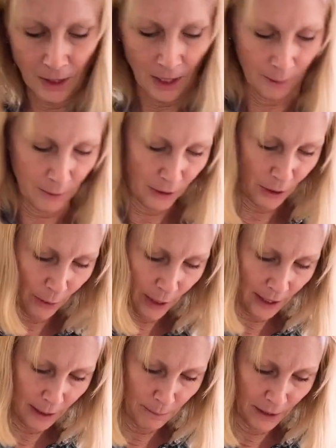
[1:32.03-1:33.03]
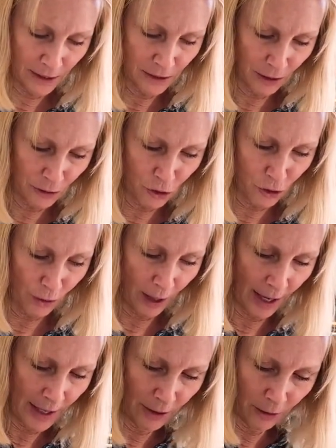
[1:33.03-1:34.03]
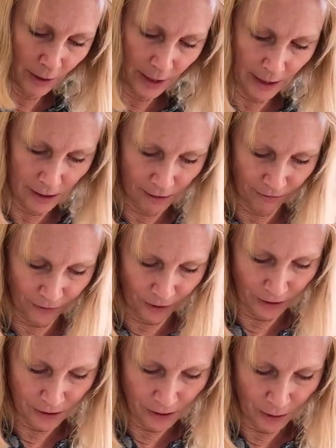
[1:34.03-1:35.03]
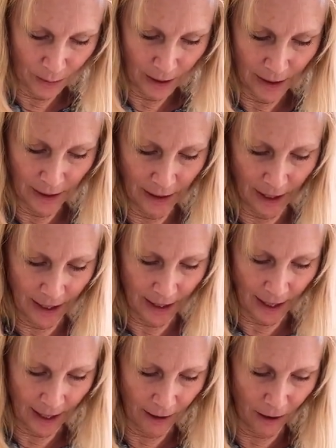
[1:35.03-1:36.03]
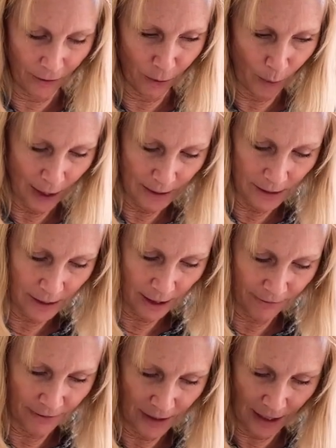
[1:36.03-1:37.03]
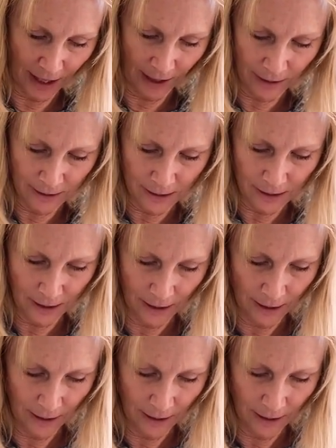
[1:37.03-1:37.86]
I'm going to go ahead and mix those dry ingredients first so we can kind of add all the wet stuff next.